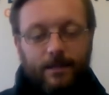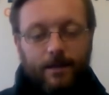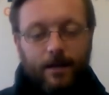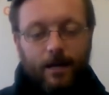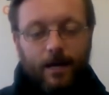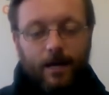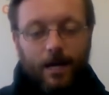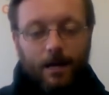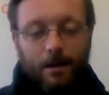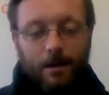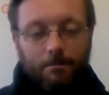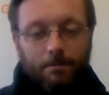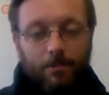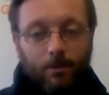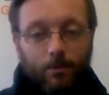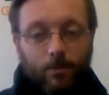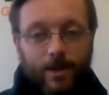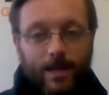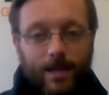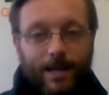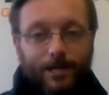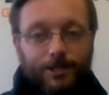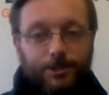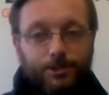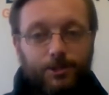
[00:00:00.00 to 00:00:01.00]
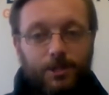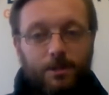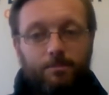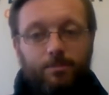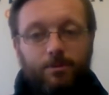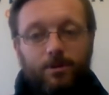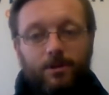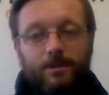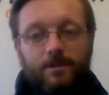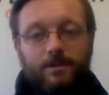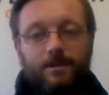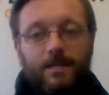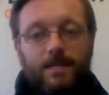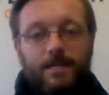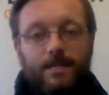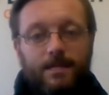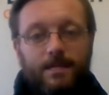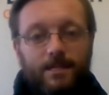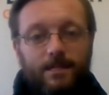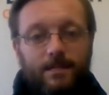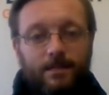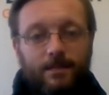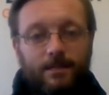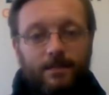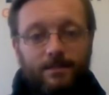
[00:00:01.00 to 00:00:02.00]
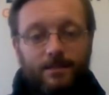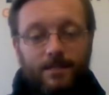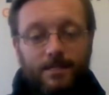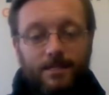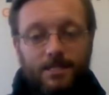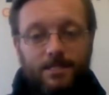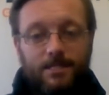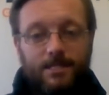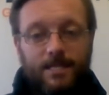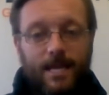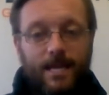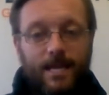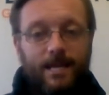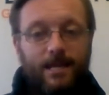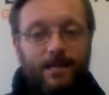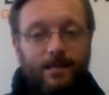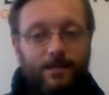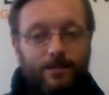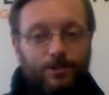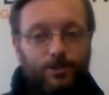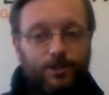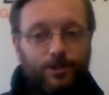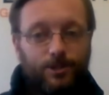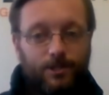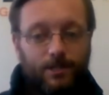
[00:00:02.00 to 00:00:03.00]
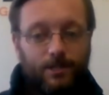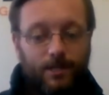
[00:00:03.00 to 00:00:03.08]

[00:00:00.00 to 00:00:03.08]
But we actually put the stage